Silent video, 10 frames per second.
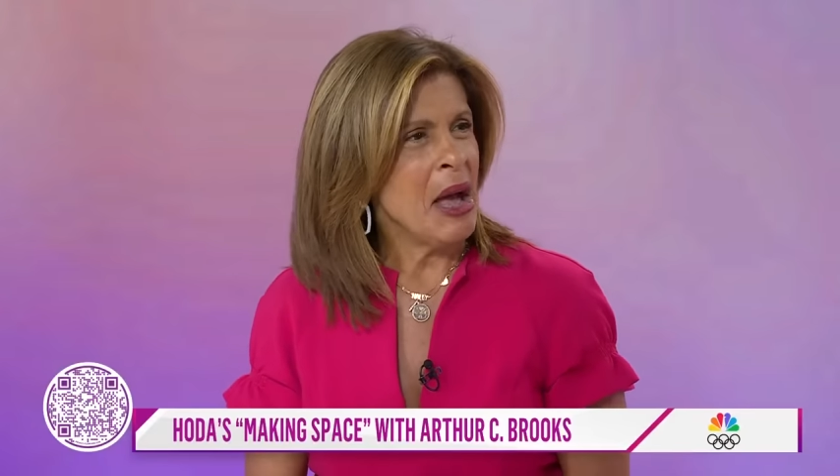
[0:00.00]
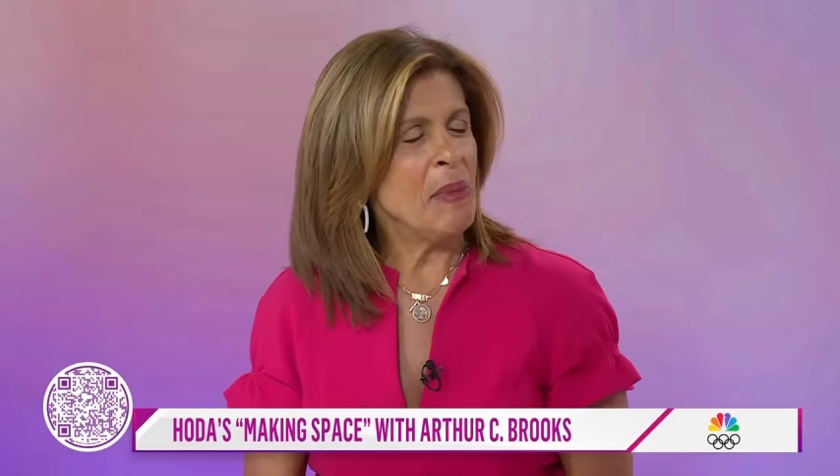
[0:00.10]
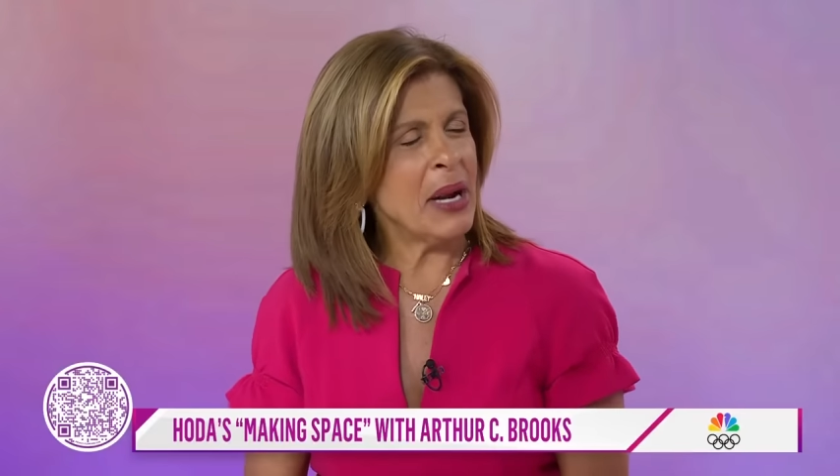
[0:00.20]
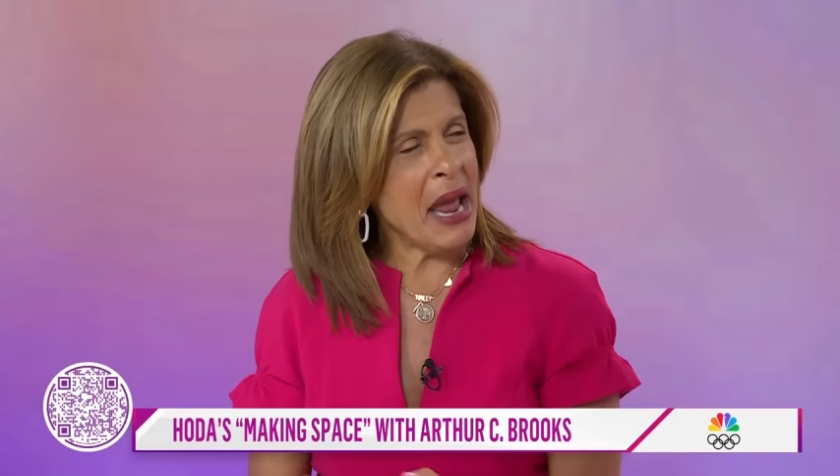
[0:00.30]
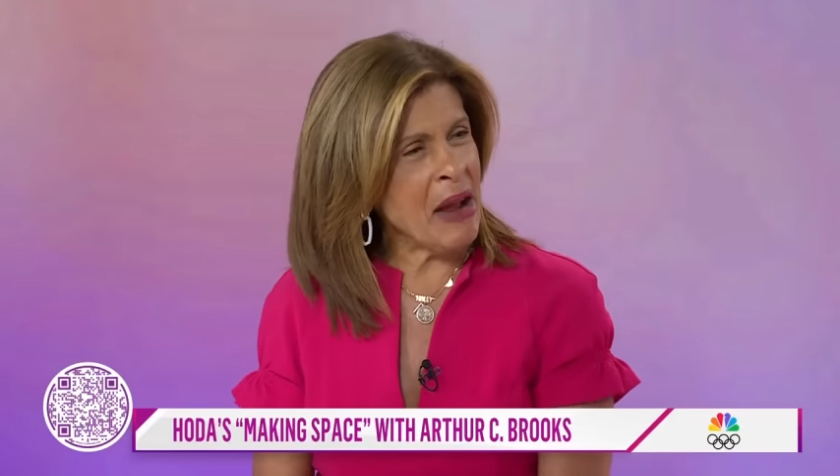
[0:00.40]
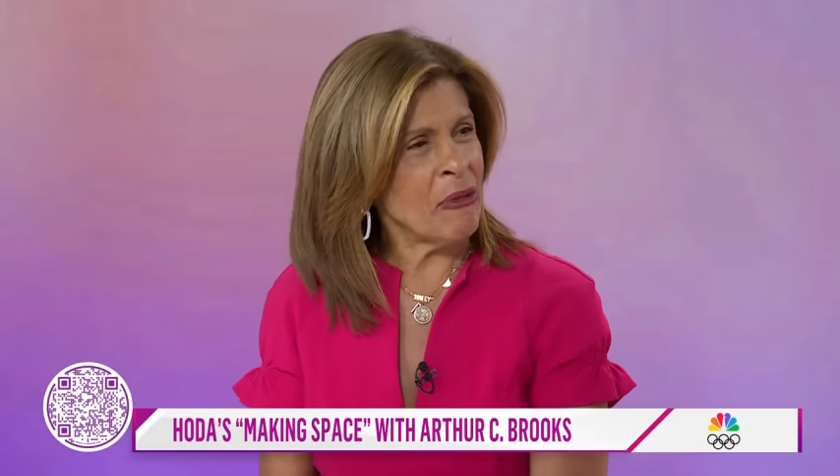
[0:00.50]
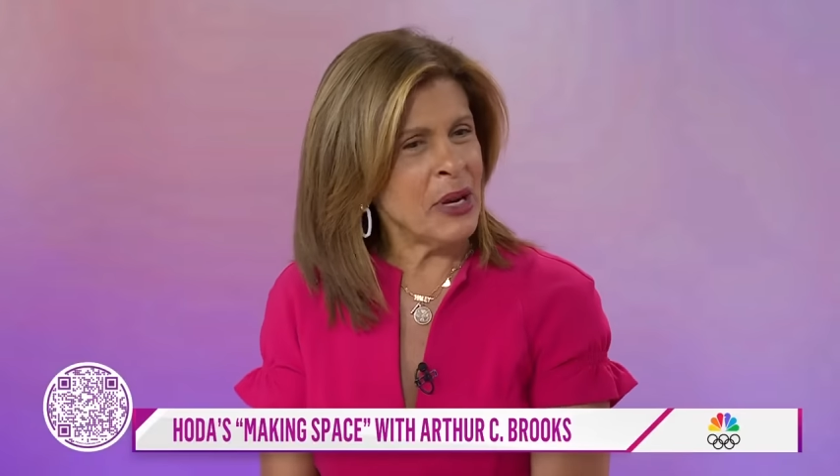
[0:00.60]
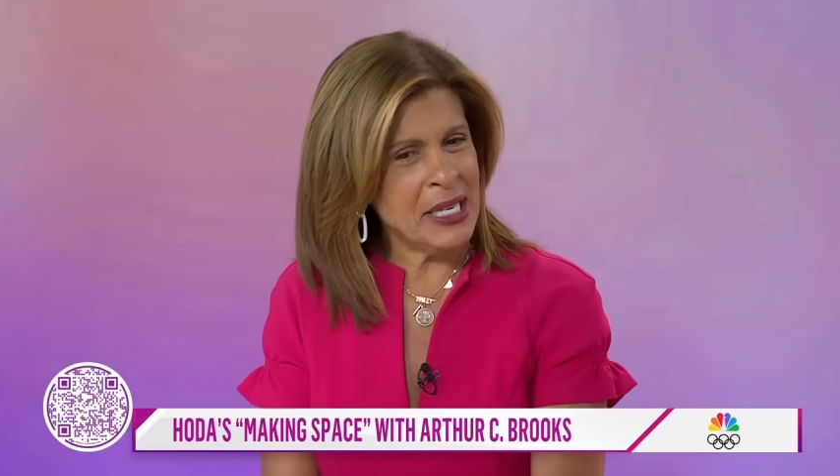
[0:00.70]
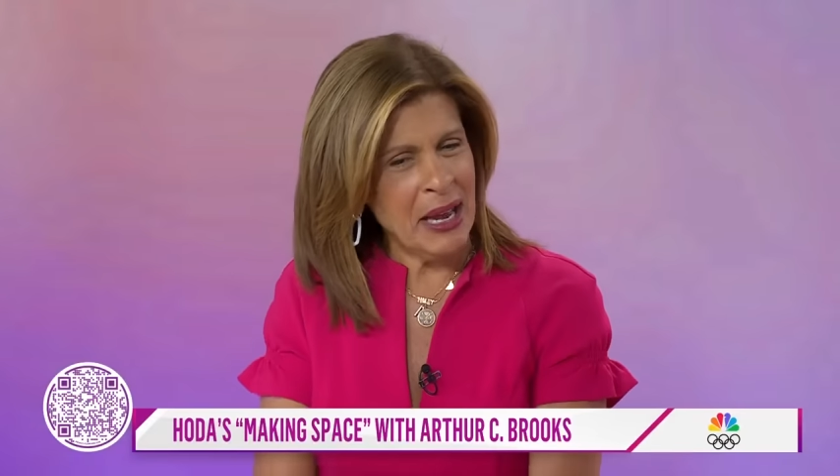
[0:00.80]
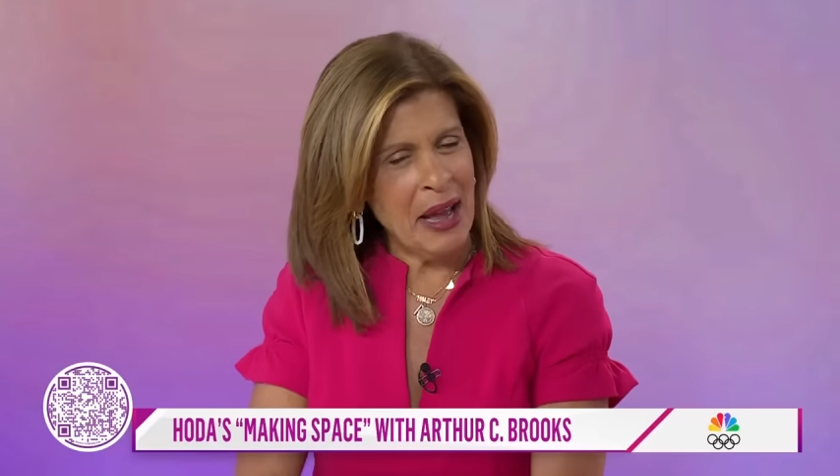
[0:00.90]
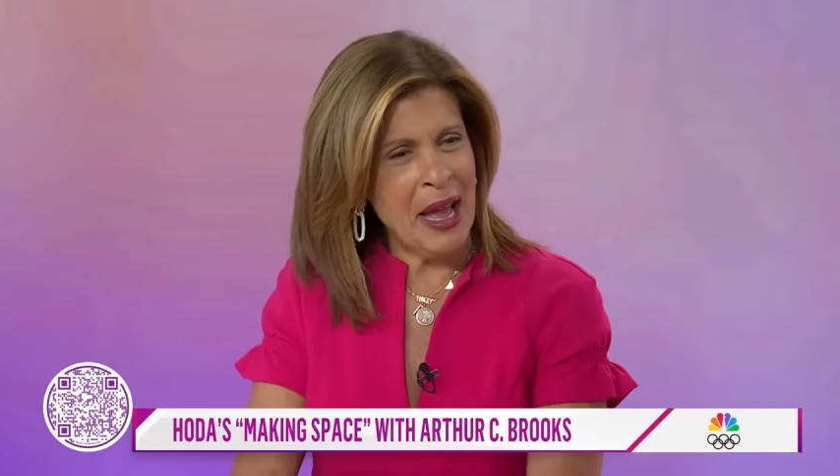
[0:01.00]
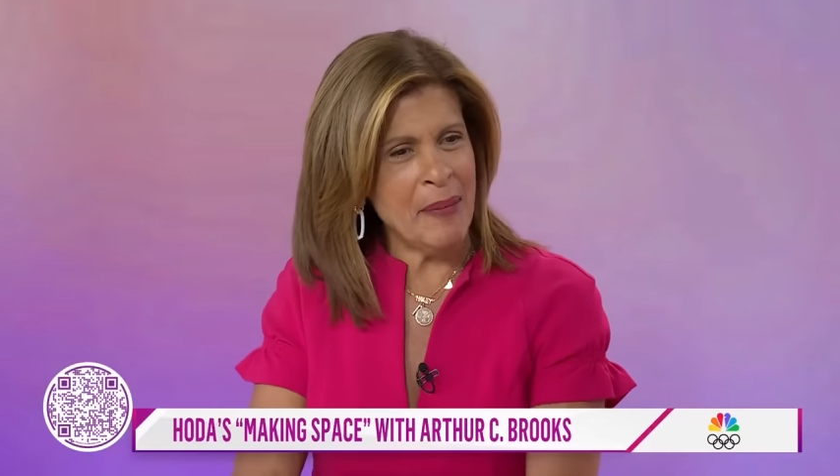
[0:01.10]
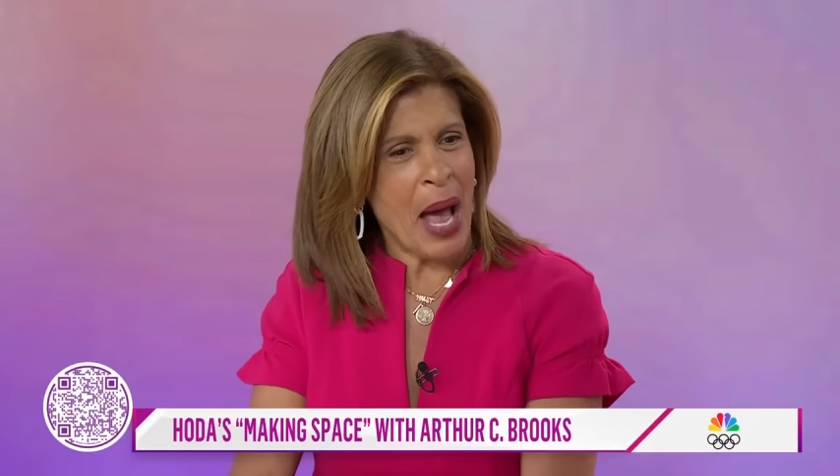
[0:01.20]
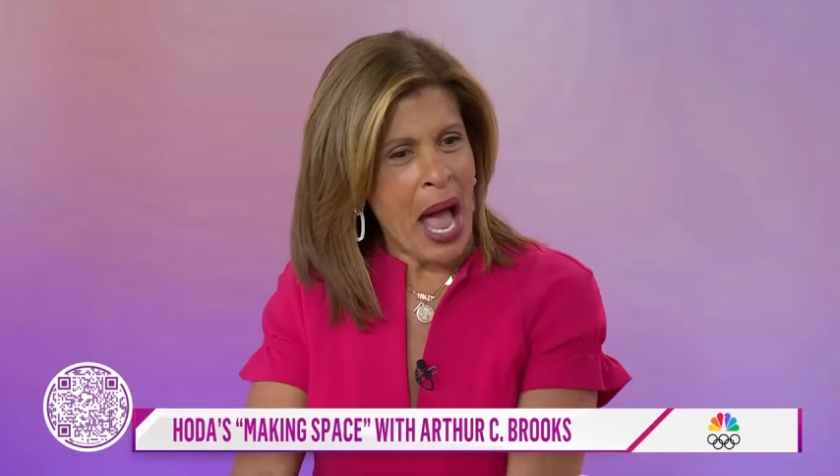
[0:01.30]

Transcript: But every time